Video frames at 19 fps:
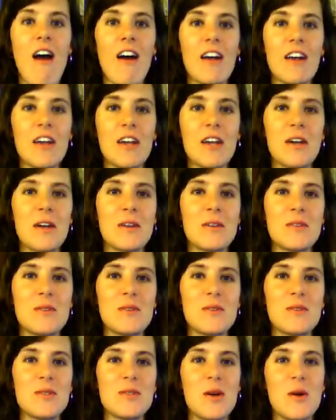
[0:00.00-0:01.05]
Our
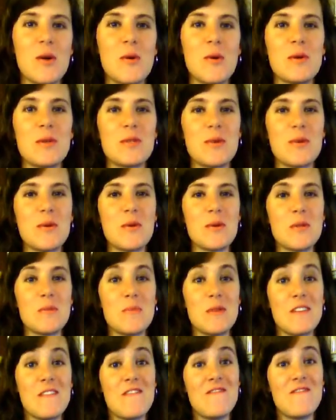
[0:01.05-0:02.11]
characters are always going to
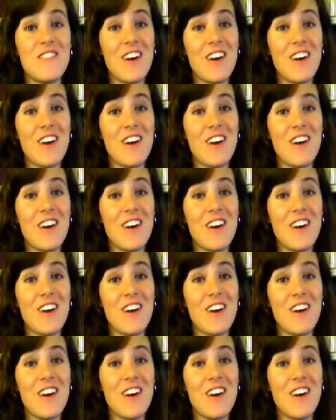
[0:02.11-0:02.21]
be